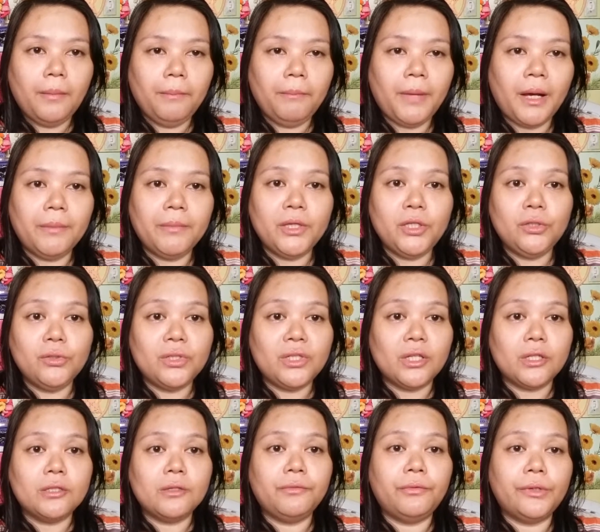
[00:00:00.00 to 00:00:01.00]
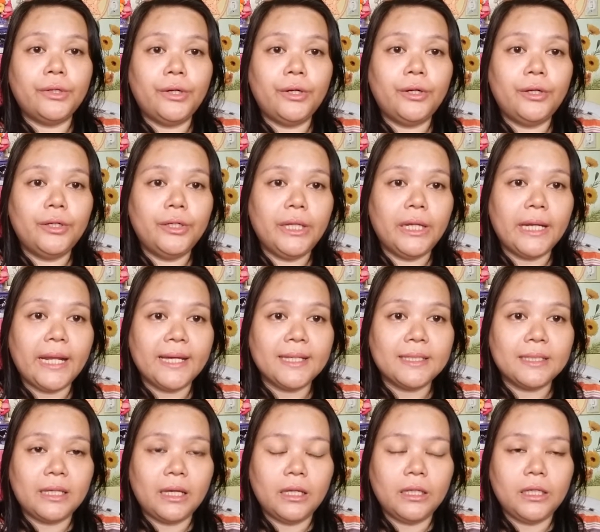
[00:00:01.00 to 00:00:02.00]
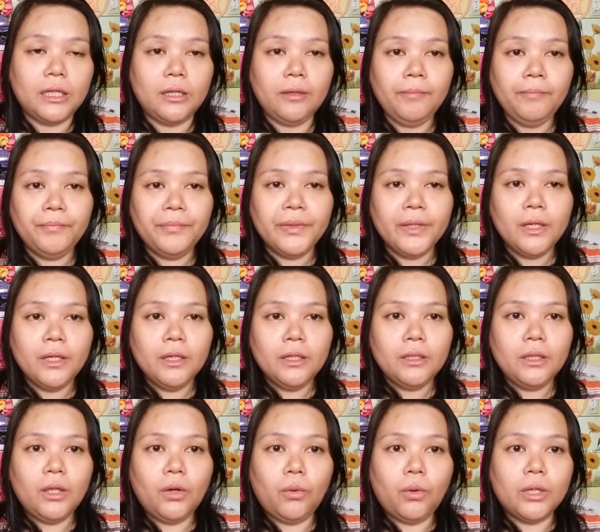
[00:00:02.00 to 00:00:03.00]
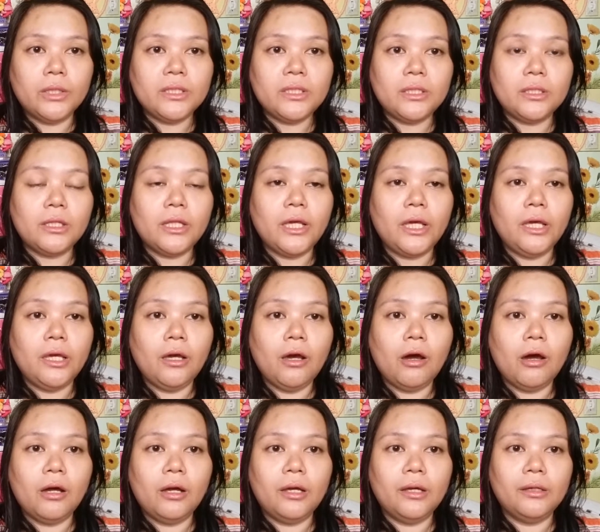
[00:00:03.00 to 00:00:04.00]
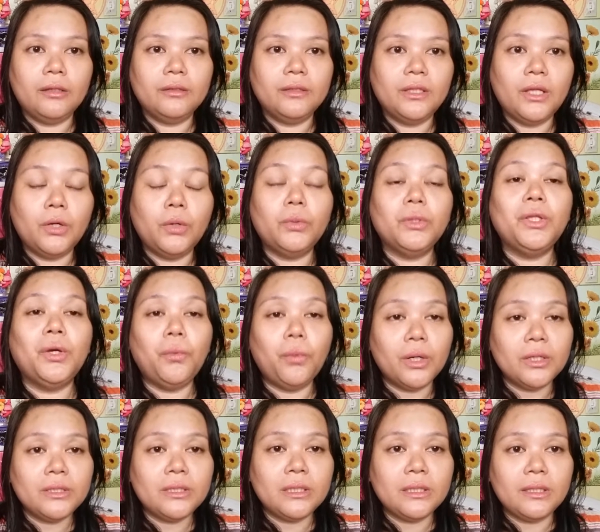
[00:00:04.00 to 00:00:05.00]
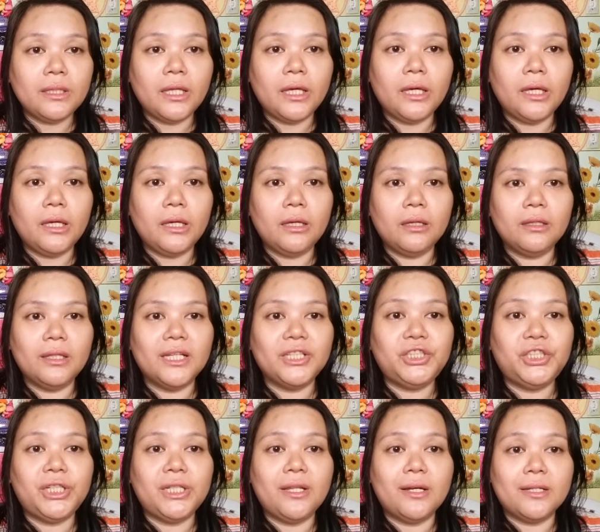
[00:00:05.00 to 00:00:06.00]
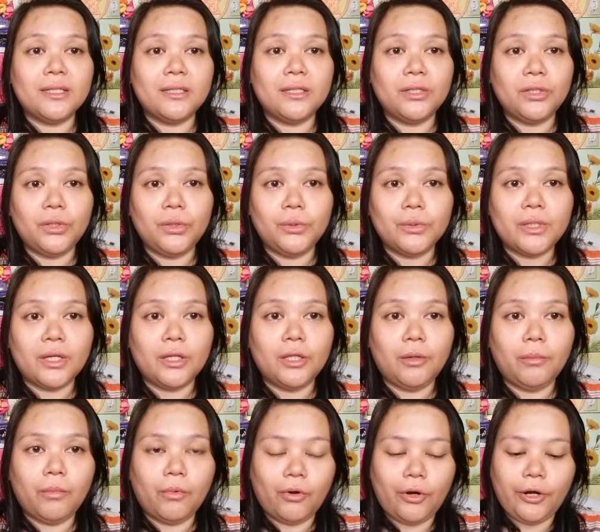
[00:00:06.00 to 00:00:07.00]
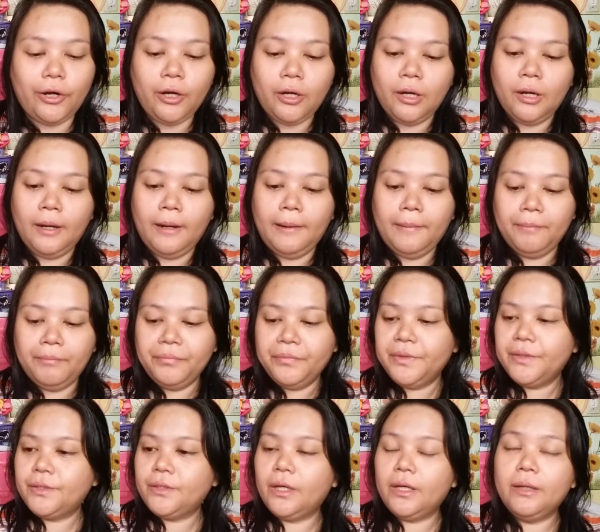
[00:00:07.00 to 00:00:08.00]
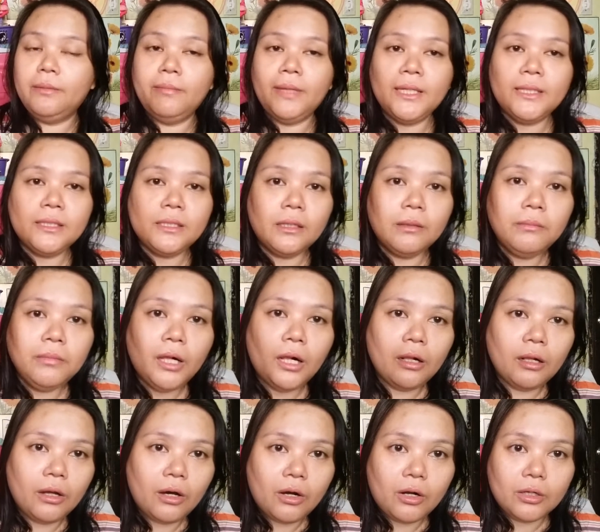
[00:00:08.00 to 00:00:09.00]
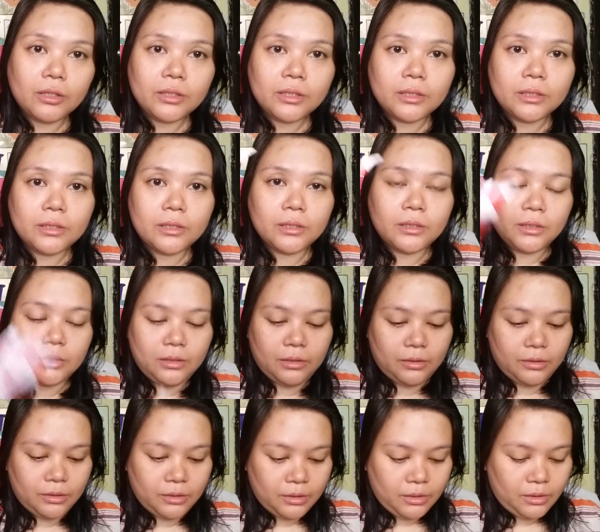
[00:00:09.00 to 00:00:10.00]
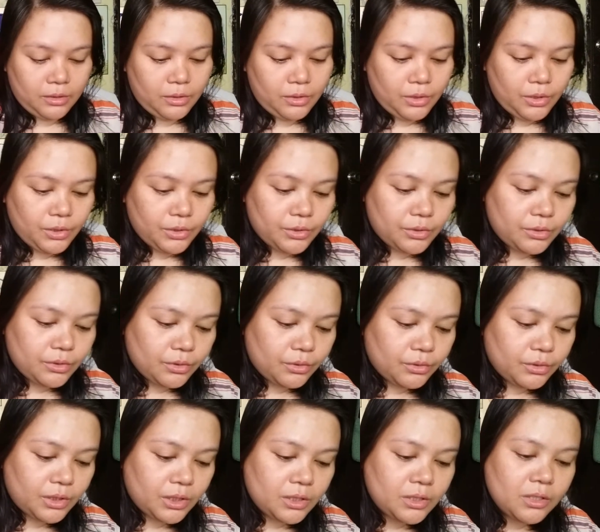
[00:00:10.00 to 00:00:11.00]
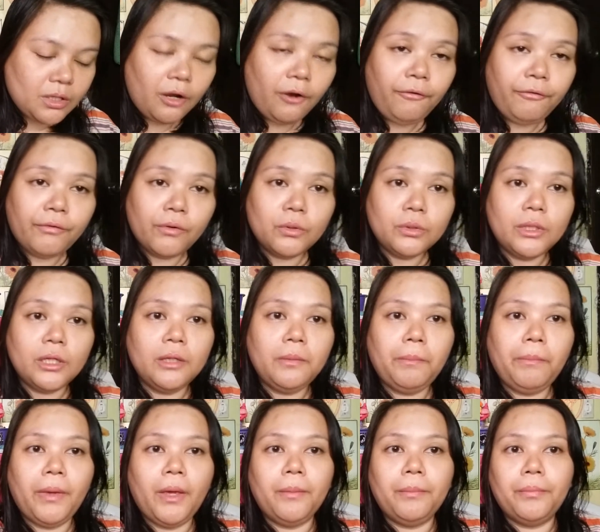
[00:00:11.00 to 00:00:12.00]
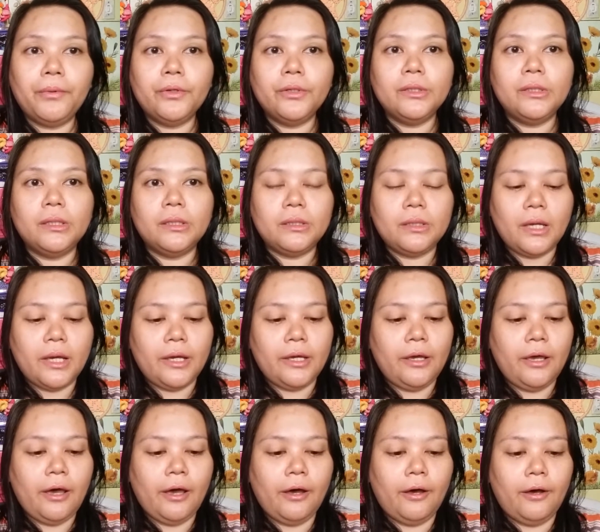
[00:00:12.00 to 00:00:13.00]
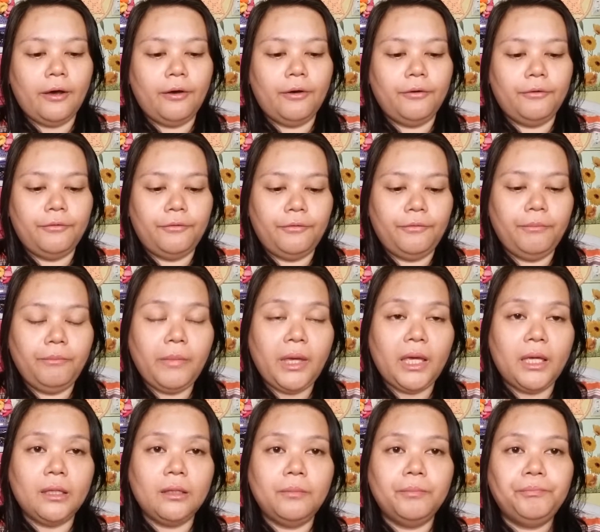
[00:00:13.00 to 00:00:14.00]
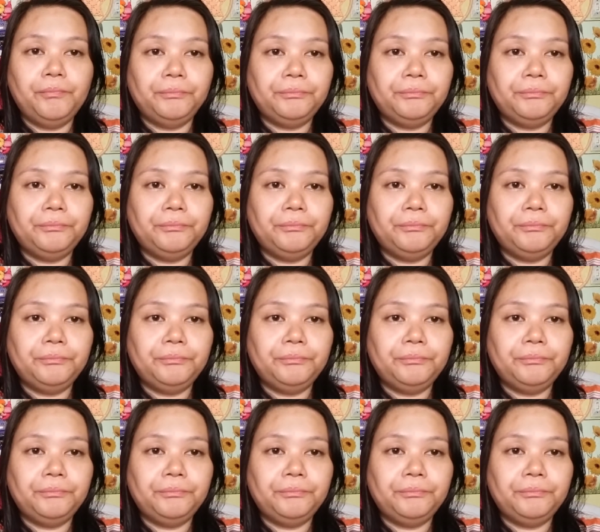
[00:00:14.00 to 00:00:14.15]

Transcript: Mama uses for her direct selling, the ones that they had, the ones that she doesn't use anymore. So I made some cloths. So these are folded paper that I have made,